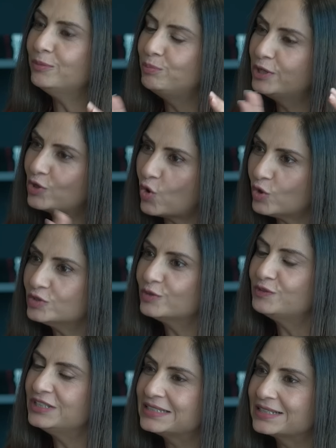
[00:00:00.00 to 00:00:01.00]
And because
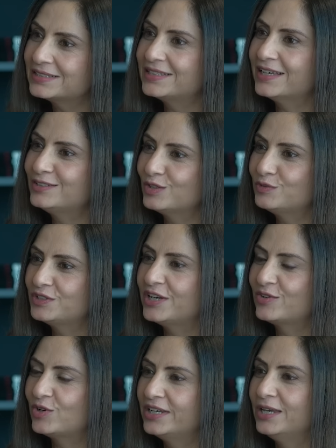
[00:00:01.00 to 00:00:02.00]
of the success of
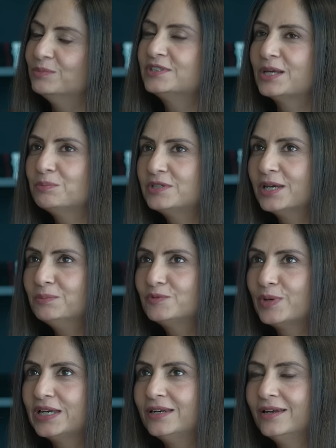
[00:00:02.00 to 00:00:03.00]
Sacred Games, hmm. sometimes
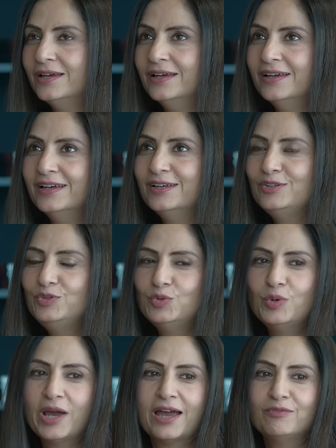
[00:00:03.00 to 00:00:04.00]
when
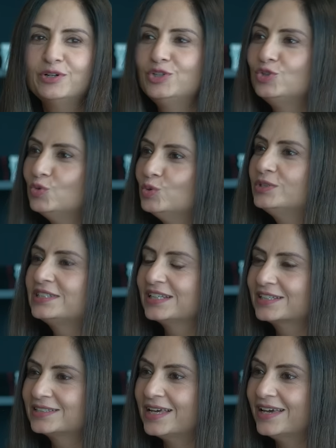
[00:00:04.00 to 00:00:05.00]
you have a huge
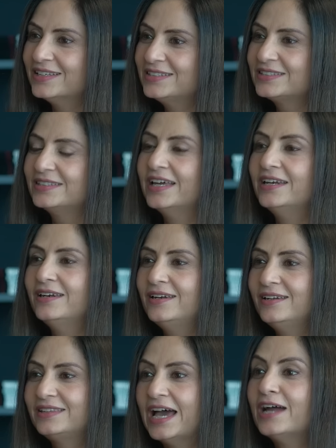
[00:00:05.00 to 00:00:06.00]
success,
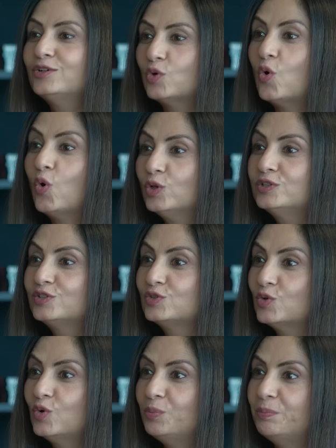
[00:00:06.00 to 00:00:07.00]
then that
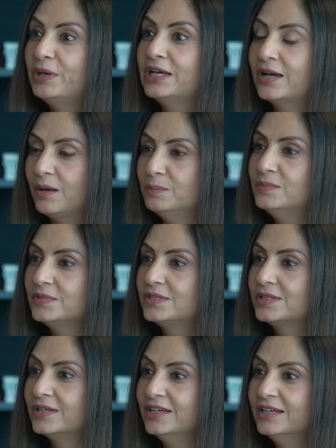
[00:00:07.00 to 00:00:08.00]
also
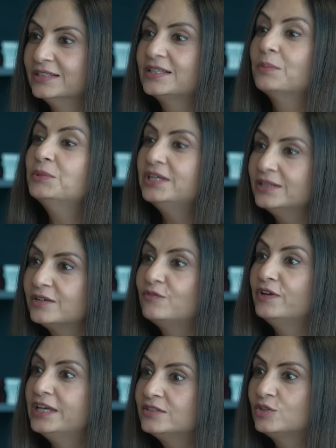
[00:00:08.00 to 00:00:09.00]
becomes something that
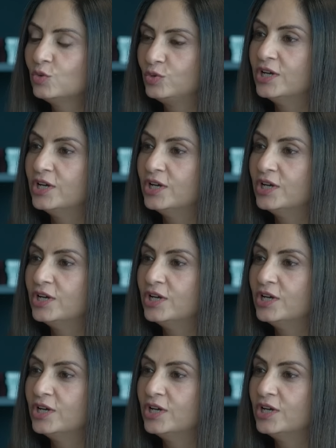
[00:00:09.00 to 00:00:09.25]
weighs you